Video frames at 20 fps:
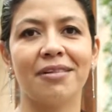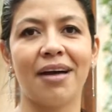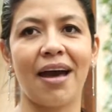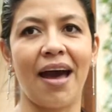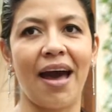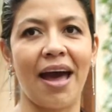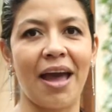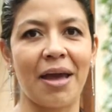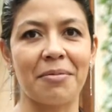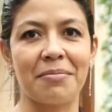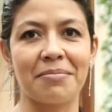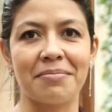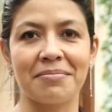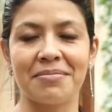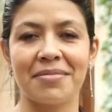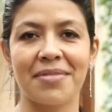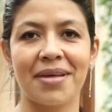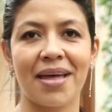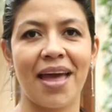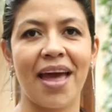
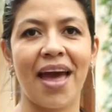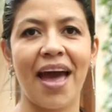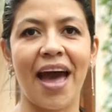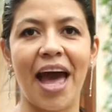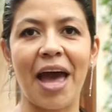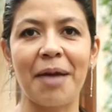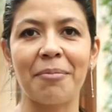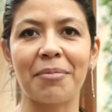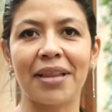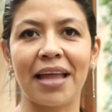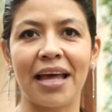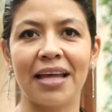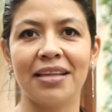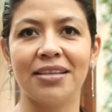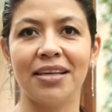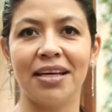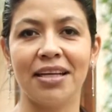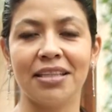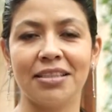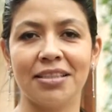I'm
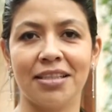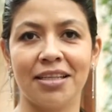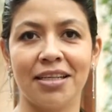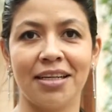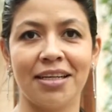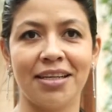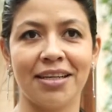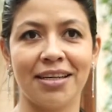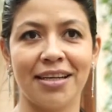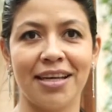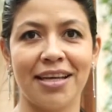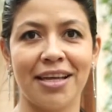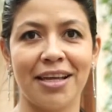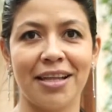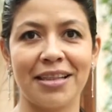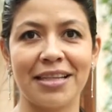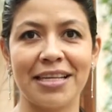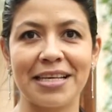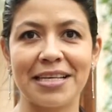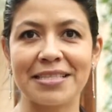glad that
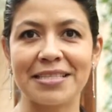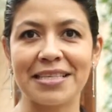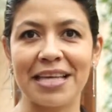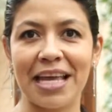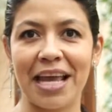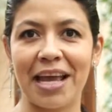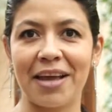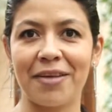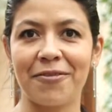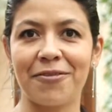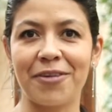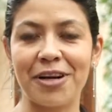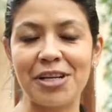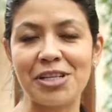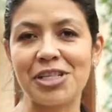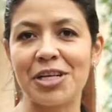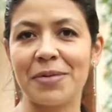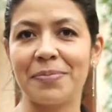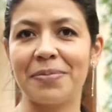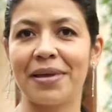this
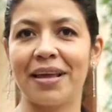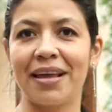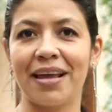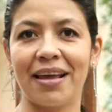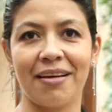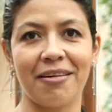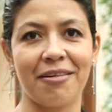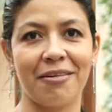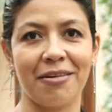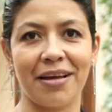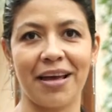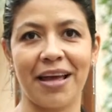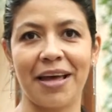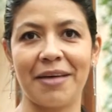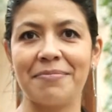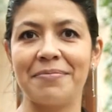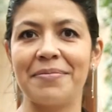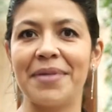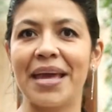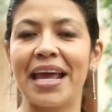friendship
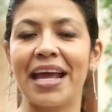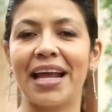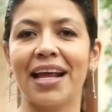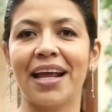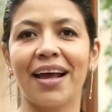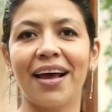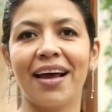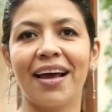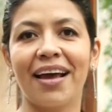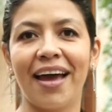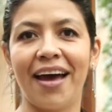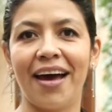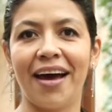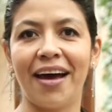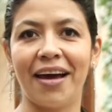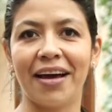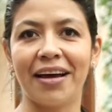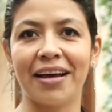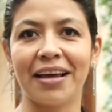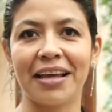have been
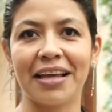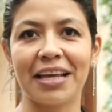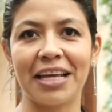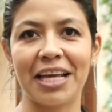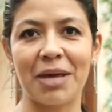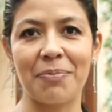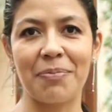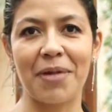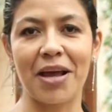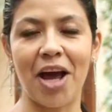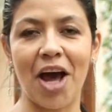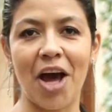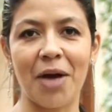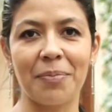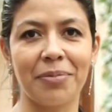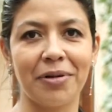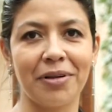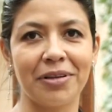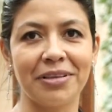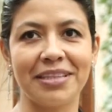keeping
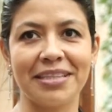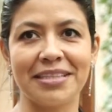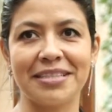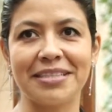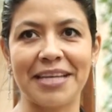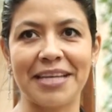up all this